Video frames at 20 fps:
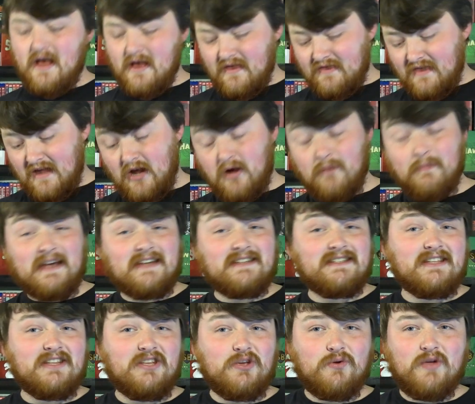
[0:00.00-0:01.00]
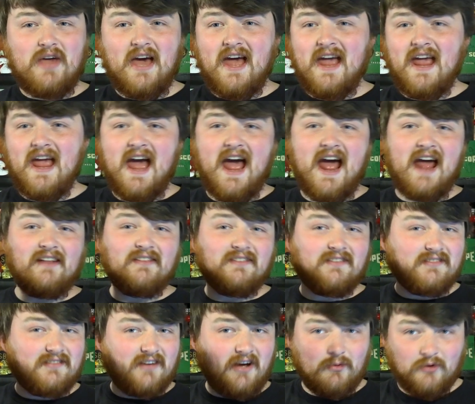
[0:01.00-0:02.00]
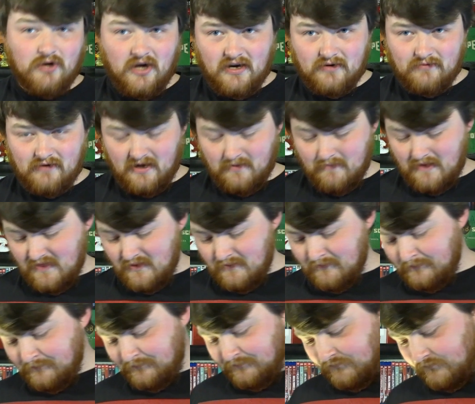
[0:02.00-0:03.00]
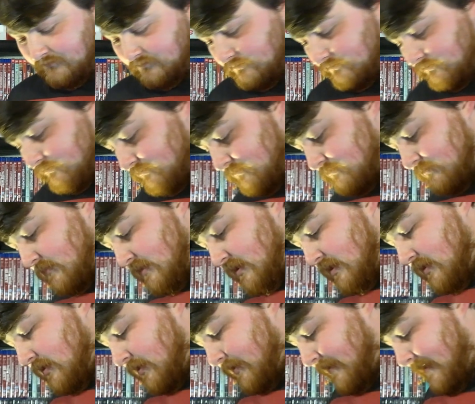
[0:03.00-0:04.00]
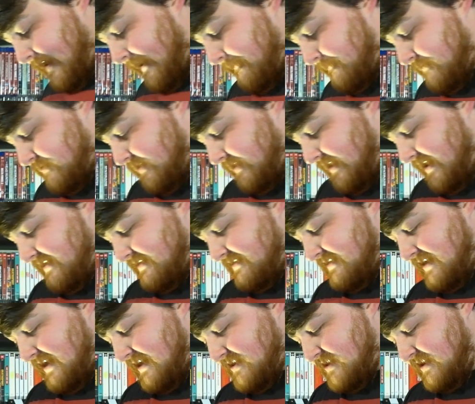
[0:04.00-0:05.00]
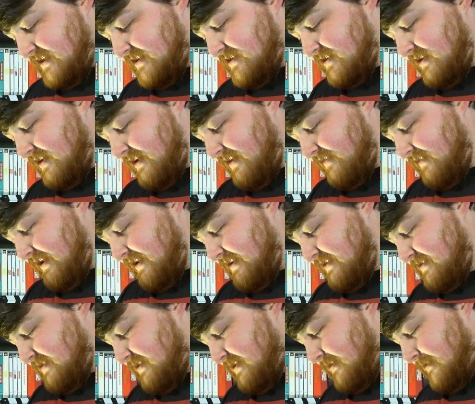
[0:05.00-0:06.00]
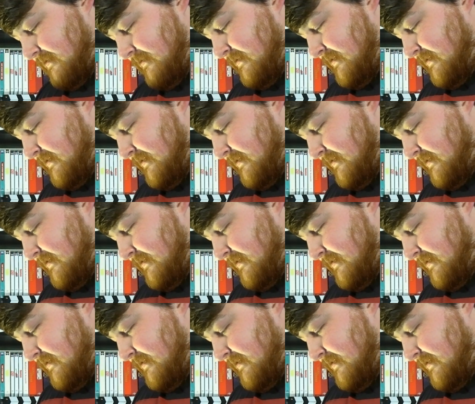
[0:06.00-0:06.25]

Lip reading: They are based in the UK, and I would highly recommend them. Okay, so let's actually dive into